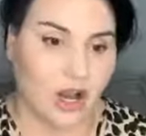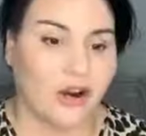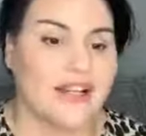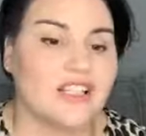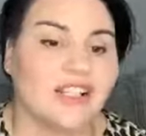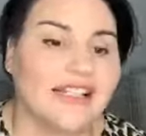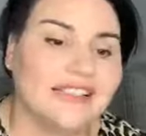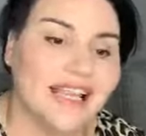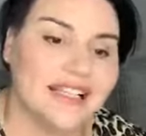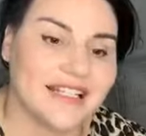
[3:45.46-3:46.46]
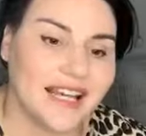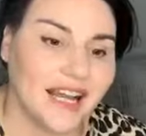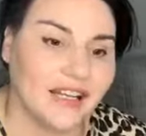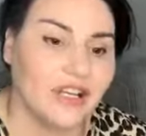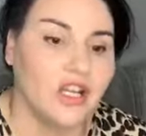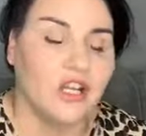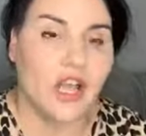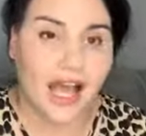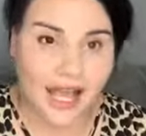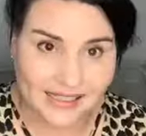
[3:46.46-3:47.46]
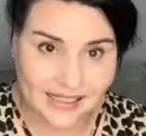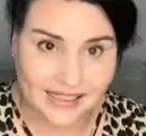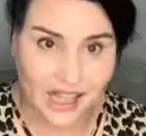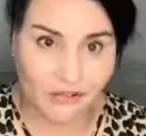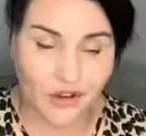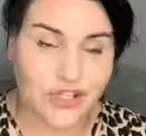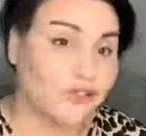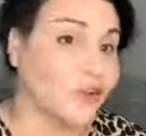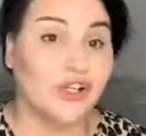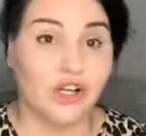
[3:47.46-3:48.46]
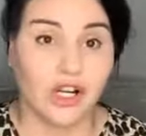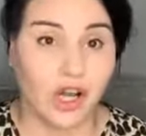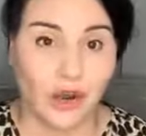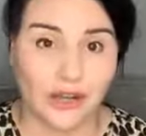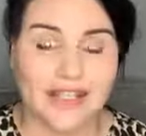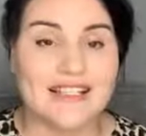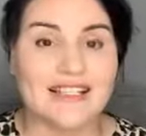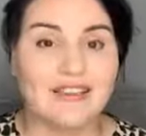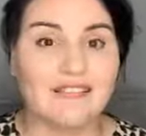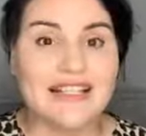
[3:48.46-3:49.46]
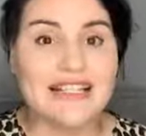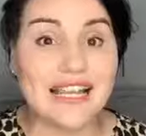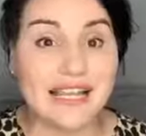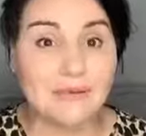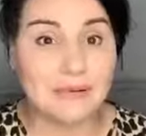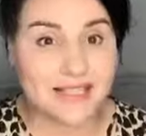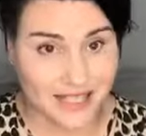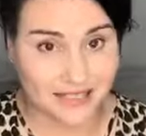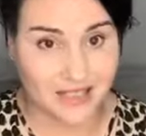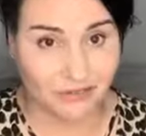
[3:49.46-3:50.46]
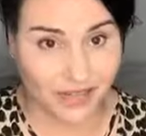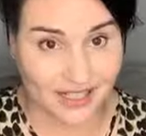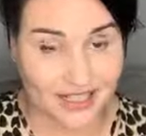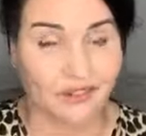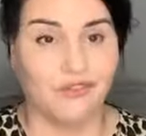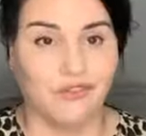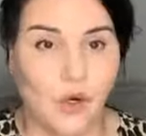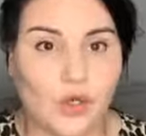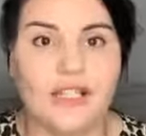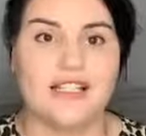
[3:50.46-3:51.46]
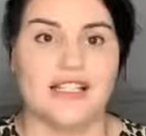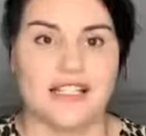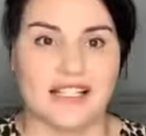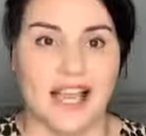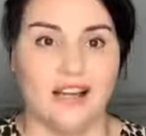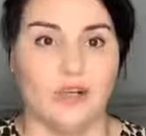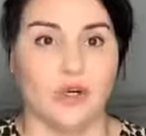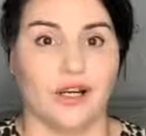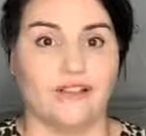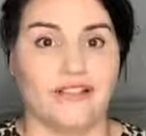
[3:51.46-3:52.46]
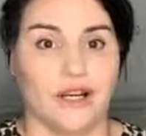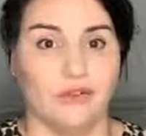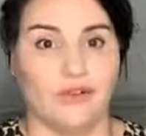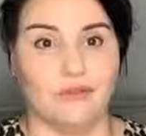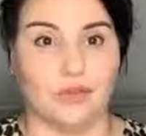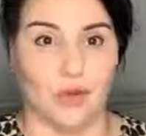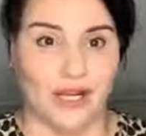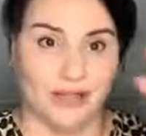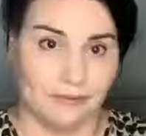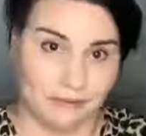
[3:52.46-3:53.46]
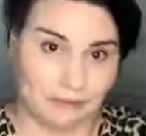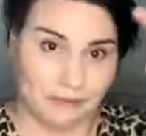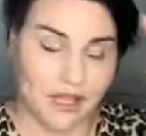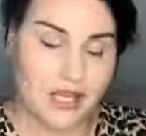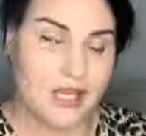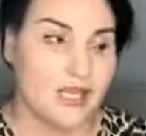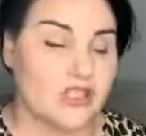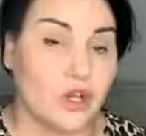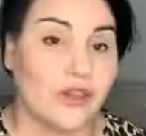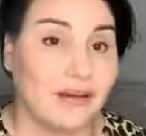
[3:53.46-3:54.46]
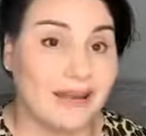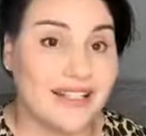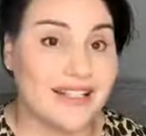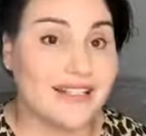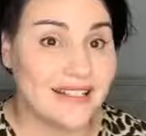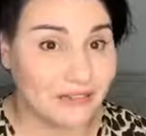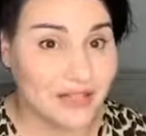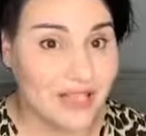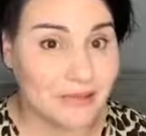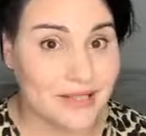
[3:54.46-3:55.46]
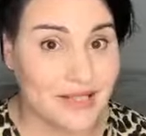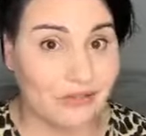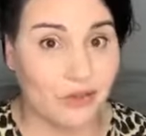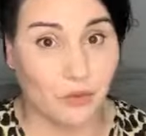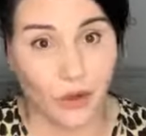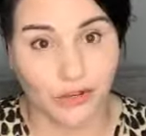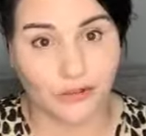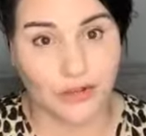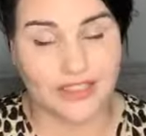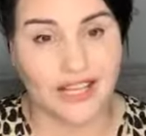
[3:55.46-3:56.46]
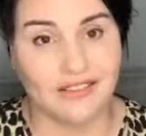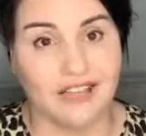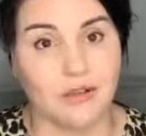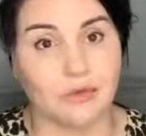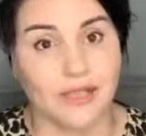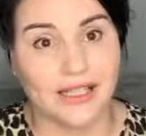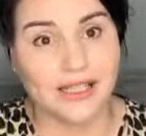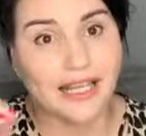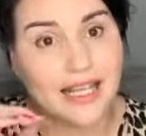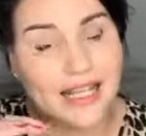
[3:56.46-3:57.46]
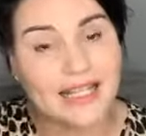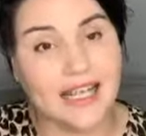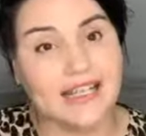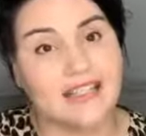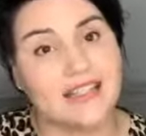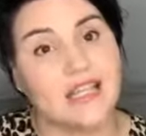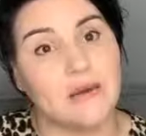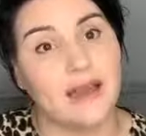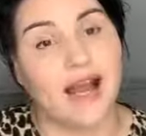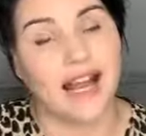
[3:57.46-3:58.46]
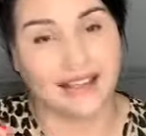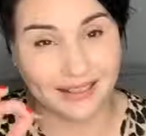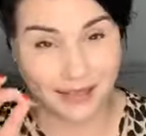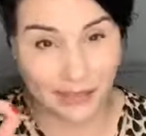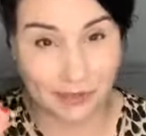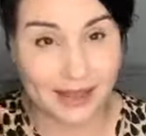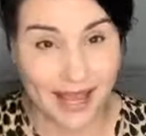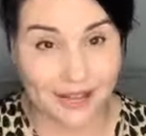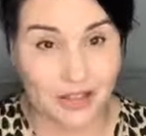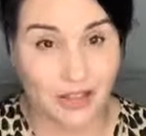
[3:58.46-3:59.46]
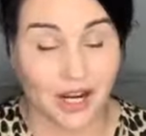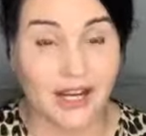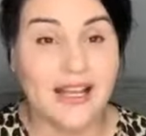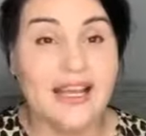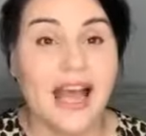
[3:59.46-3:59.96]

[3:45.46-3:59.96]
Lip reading: All right, so let's get started. As I said, first of all, you're not alone. 17% of us fall into this category as self-employed. So that means there's 17% of the workforce out there that really needs to think about a little bit extra